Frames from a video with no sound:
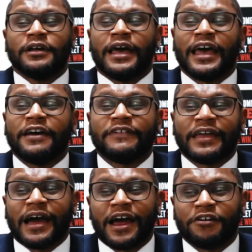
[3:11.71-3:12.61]

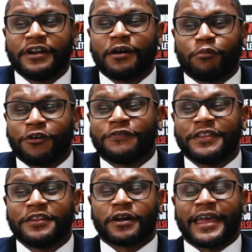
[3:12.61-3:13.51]

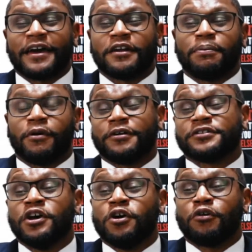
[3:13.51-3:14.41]

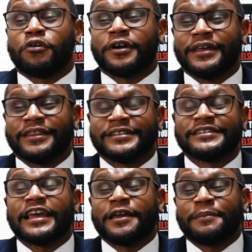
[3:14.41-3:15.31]
who are in the
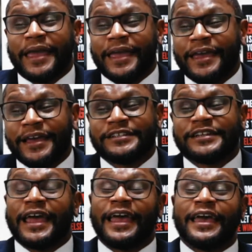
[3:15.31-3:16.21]
same age
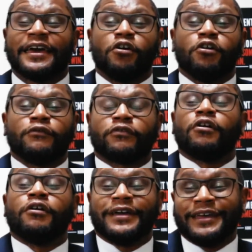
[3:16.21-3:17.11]
and
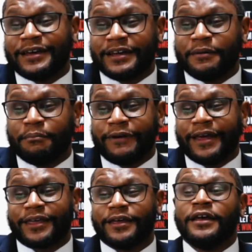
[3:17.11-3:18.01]
overall income
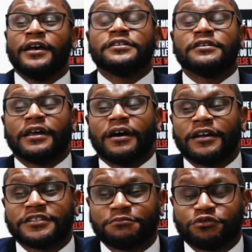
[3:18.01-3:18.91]
bracket. So there are
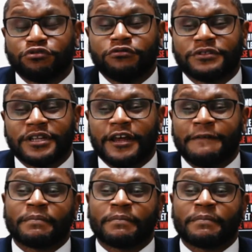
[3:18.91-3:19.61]
some truths there.